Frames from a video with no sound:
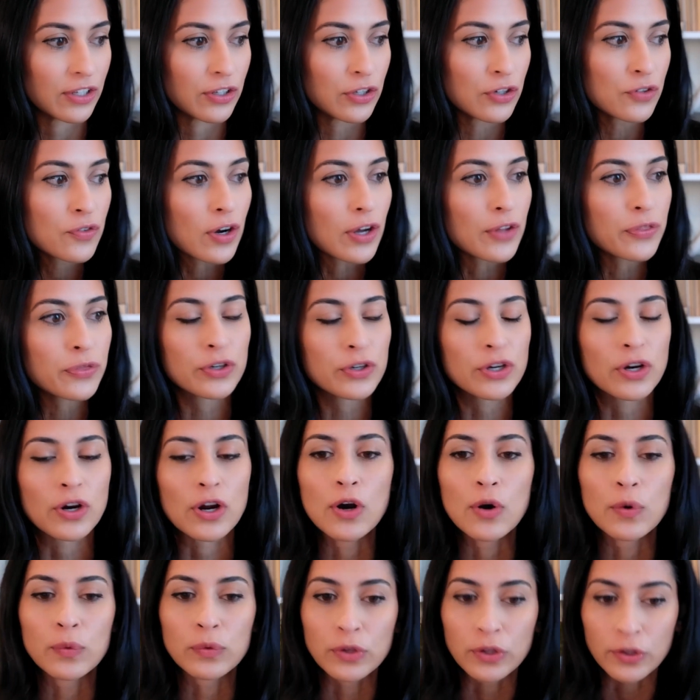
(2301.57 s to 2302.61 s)
Like you've gone through
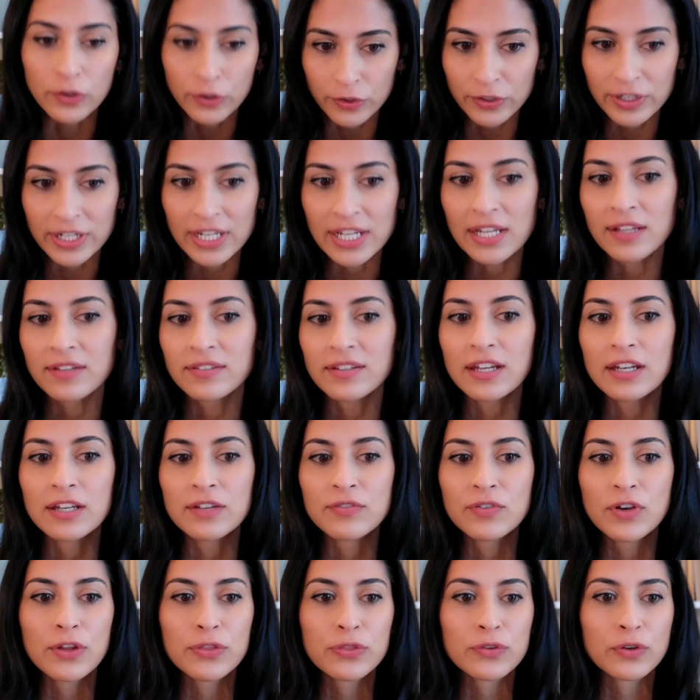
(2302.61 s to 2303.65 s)
your own learnings
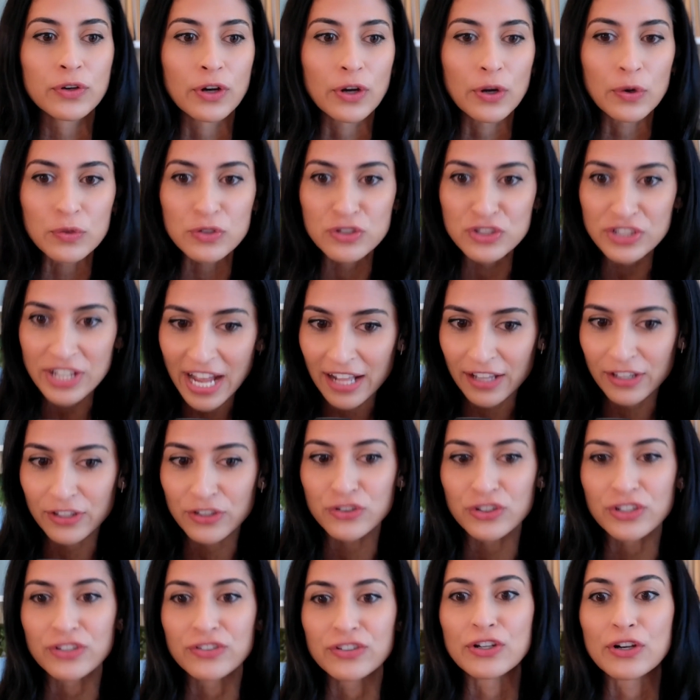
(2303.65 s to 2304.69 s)
and you've gone through your own
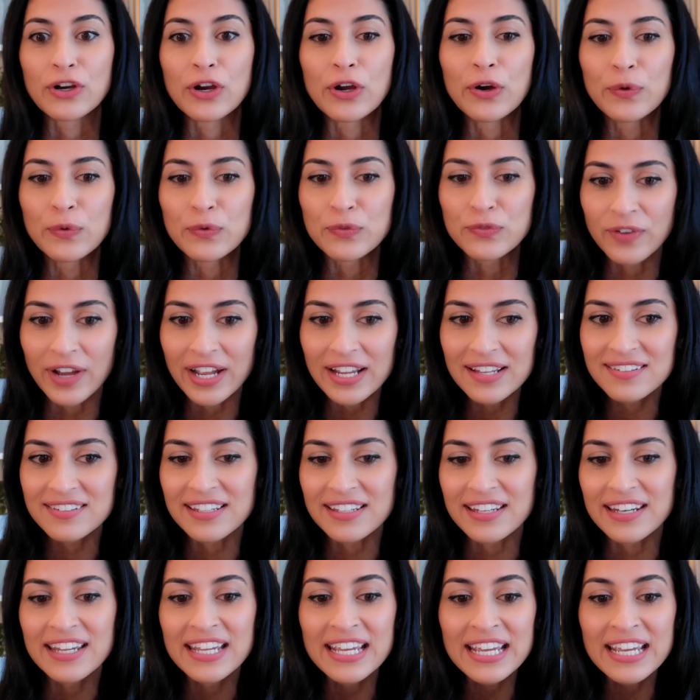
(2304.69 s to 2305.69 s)
challenges and your own fights.